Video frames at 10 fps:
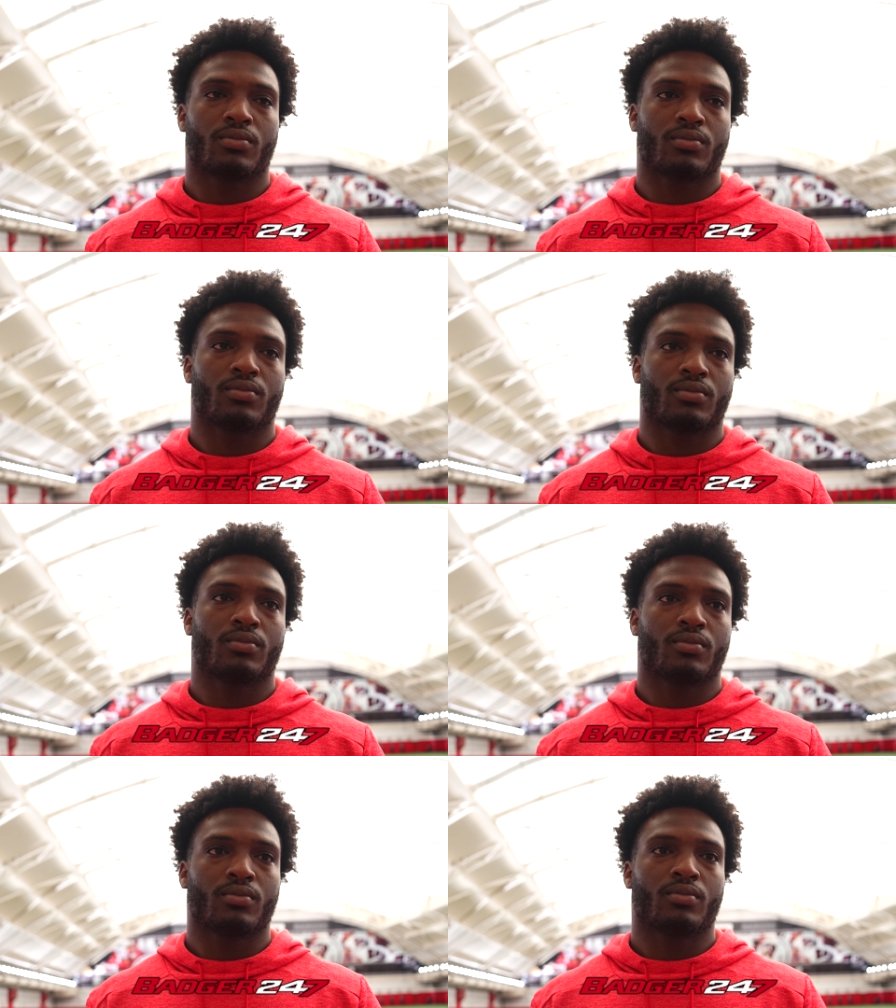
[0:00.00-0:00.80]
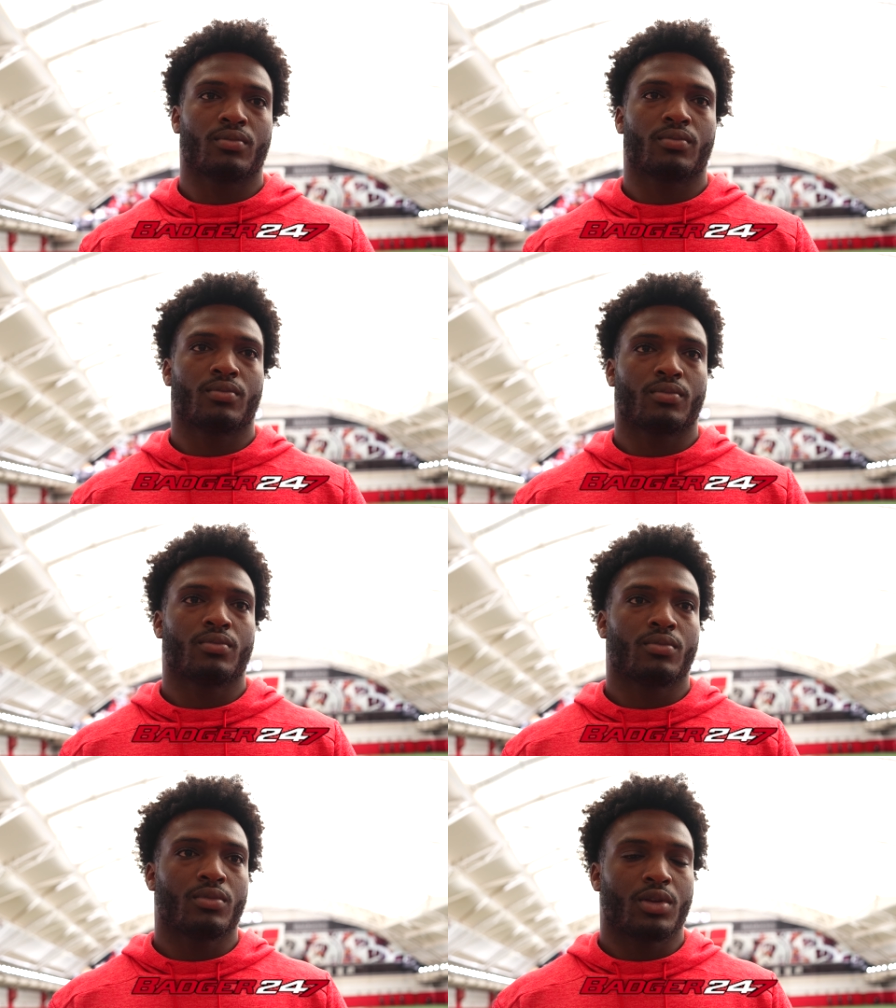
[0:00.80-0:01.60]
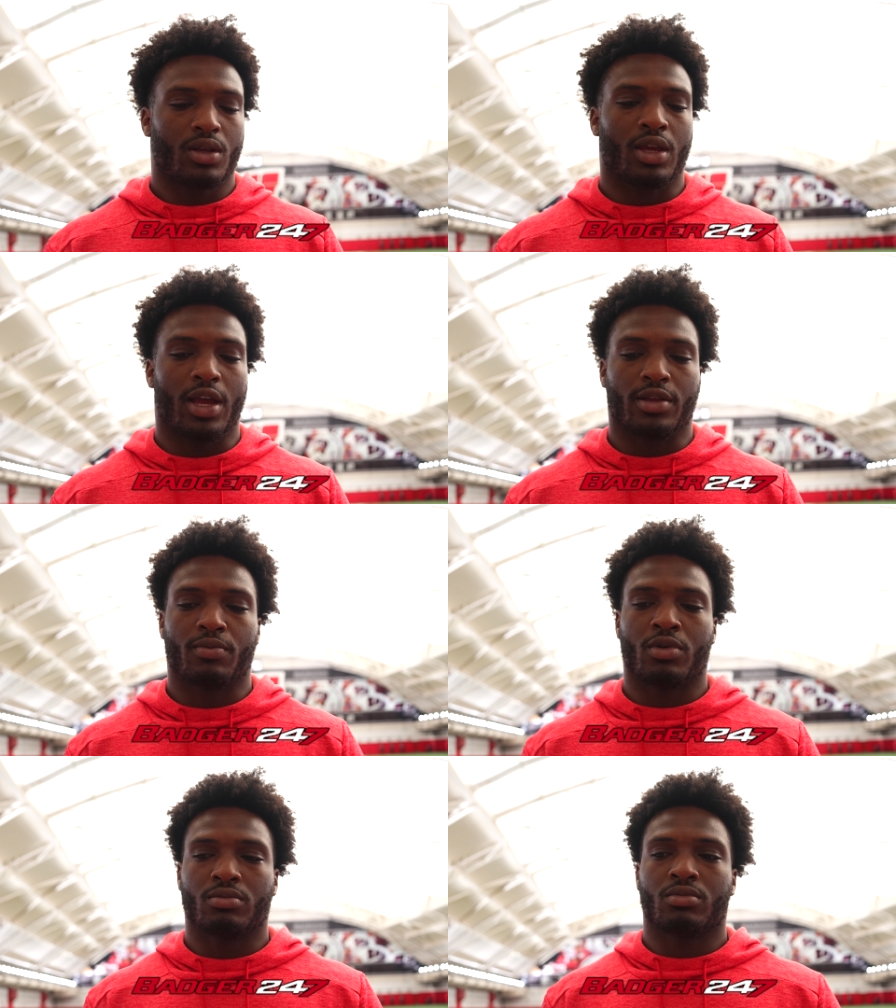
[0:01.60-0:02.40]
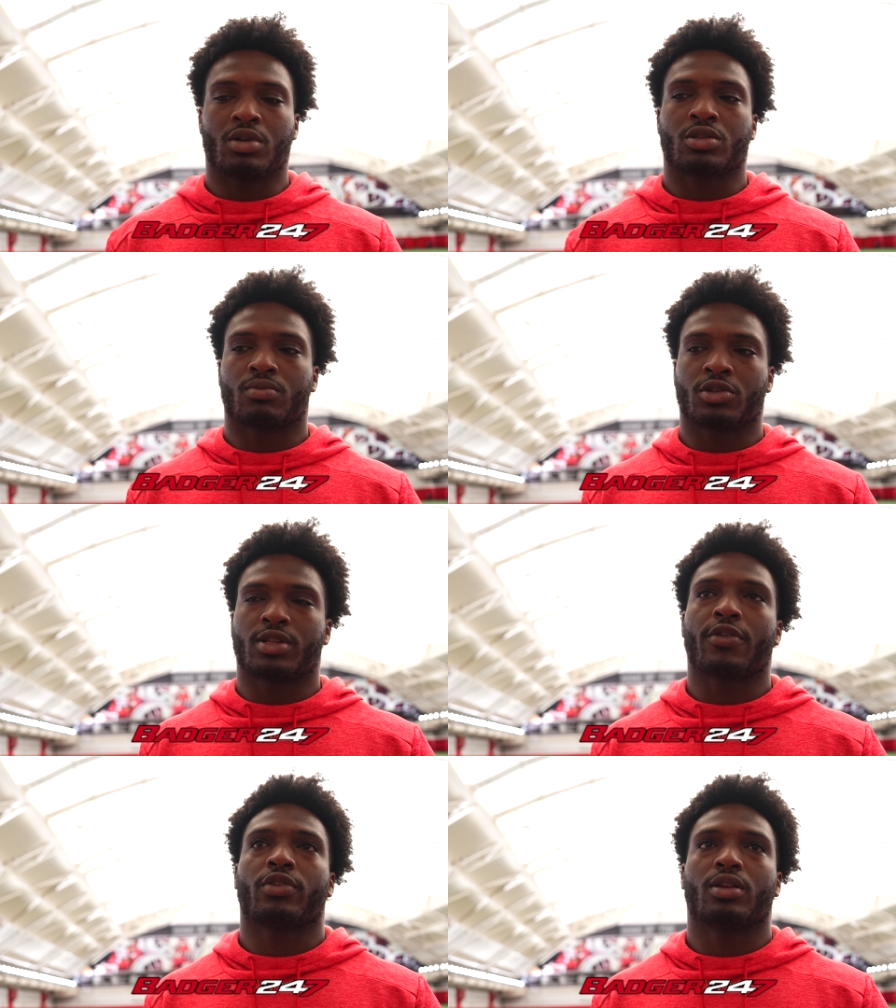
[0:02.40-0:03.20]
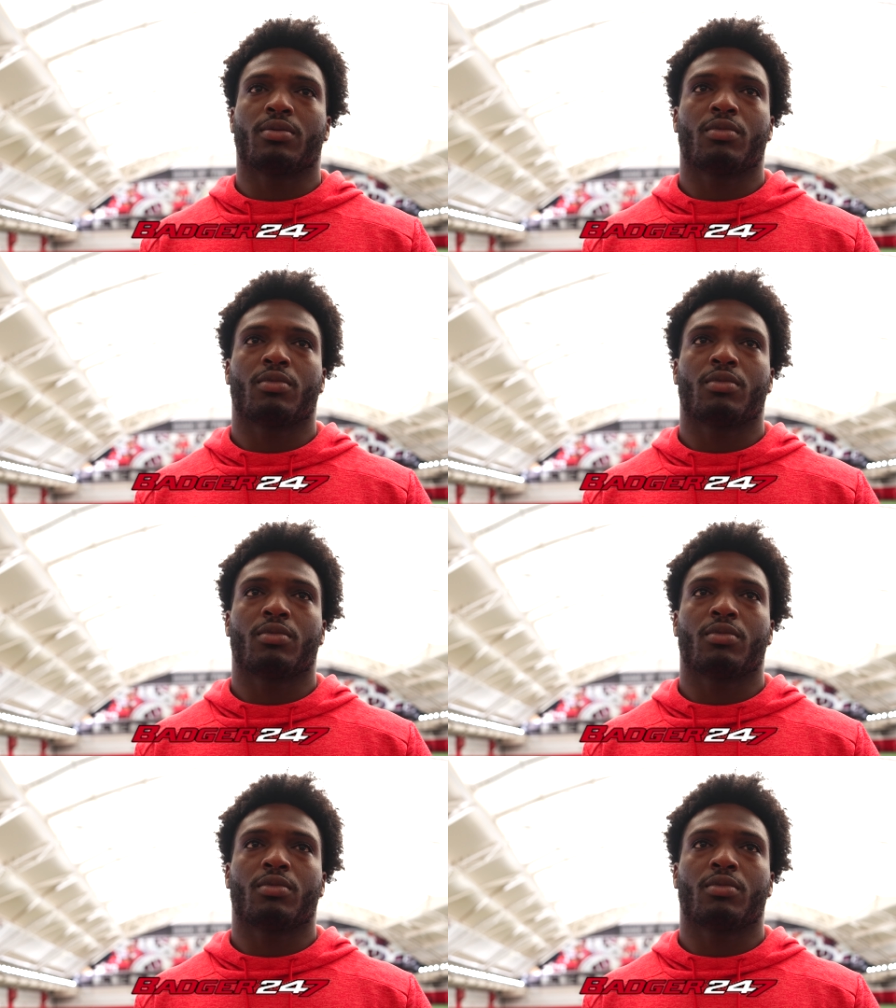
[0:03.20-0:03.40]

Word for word: here than, than what you were doing at Syracuse? Yeah, most, most definitely.